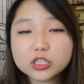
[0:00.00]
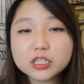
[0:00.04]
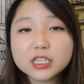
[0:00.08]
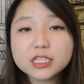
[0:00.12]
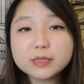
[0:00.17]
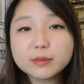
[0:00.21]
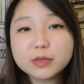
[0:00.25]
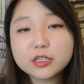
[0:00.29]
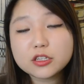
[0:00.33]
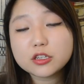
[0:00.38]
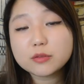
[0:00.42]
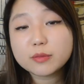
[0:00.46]

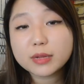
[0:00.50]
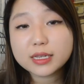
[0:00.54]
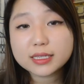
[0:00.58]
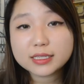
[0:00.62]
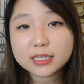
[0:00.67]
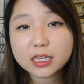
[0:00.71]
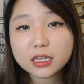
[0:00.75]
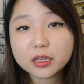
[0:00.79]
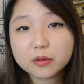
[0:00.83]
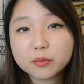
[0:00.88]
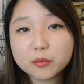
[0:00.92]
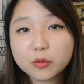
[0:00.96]
leads me to my
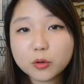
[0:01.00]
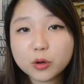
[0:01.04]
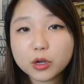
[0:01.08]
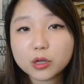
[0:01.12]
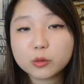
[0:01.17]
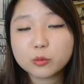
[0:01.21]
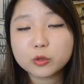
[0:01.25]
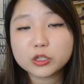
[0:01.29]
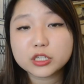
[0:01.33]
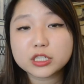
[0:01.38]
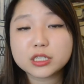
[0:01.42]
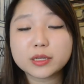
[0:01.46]
second
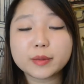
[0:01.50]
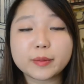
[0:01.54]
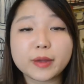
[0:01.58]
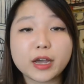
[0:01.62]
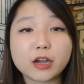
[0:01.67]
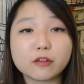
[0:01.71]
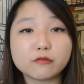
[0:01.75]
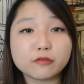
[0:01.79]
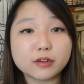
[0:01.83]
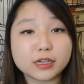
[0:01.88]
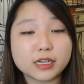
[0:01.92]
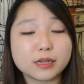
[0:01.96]
point, which is
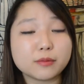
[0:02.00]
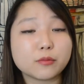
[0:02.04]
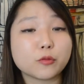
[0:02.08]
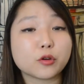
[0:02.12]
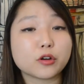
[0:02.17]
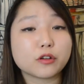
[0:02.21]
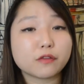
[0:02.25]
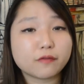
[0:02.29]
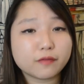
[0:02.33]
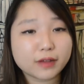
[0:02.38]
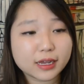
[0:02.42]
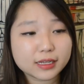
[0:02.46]
about reading more
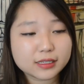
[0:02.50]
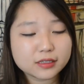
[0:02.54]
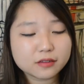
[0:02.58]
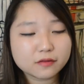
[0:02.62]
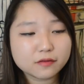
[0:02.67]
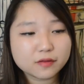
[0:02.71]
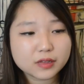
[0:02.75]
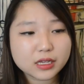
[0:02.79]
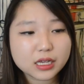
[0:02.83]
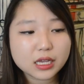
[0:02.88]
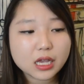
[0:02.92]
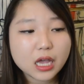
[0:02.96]

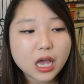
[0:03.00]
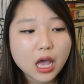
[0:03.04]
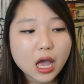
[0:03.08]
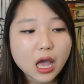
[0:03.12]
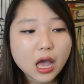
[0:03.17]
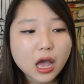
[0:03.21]
effectively.